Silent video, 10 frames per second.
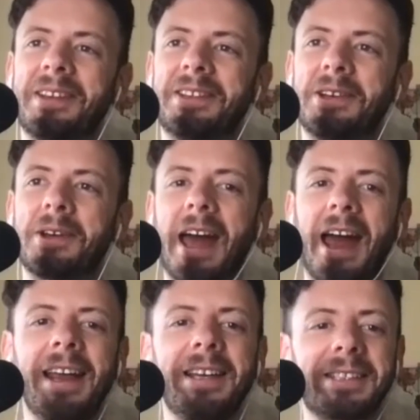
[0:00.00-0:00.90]
you get
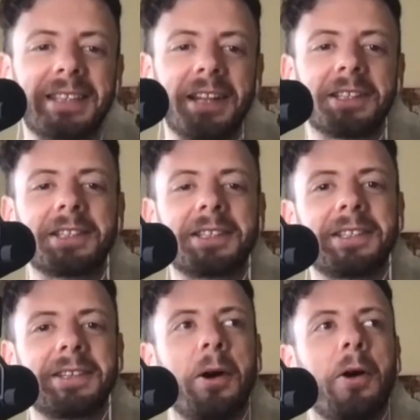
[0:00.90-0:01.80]
any
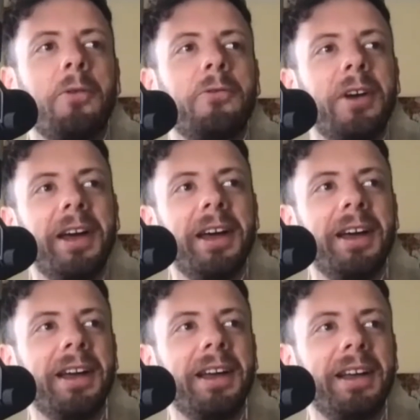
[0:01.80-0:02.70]
sense of
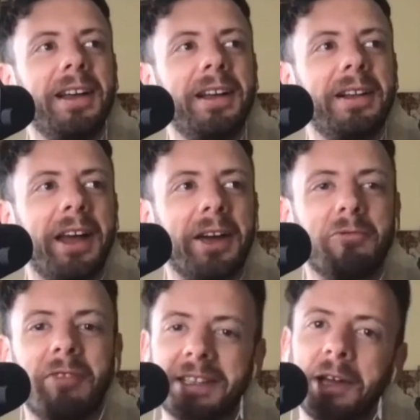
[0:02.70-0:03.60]
like
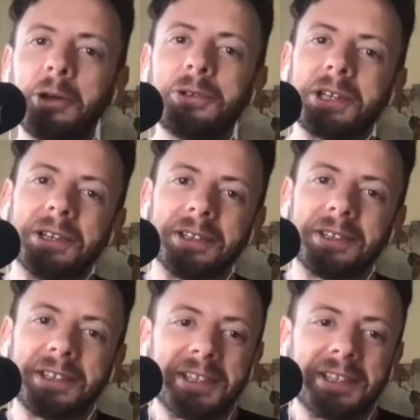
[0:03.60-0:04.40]
resolution to